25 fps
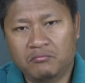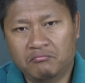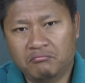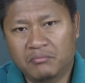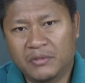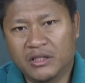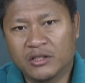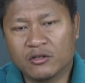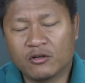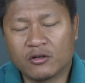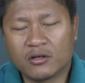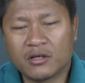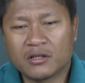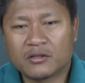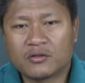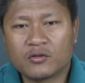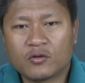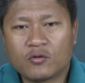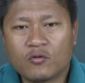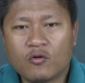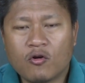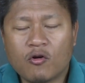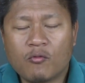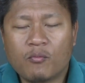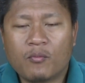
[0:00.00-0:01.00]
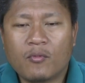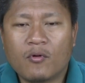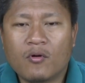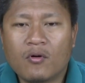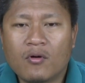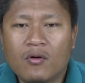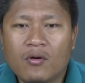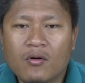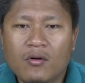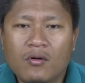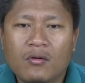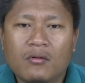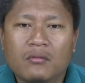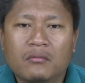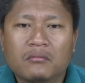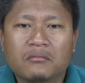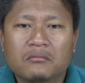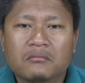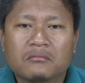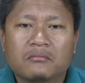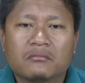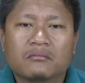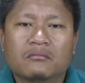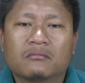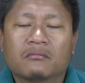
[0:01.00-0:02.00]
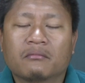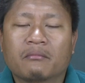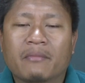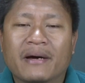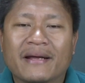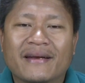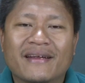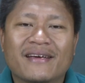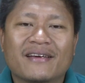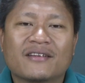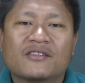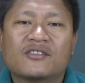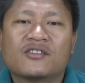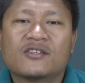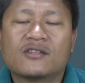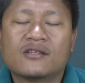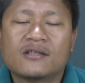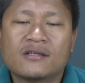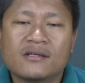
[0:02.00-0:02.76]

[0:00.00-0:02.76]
in order to cope or manage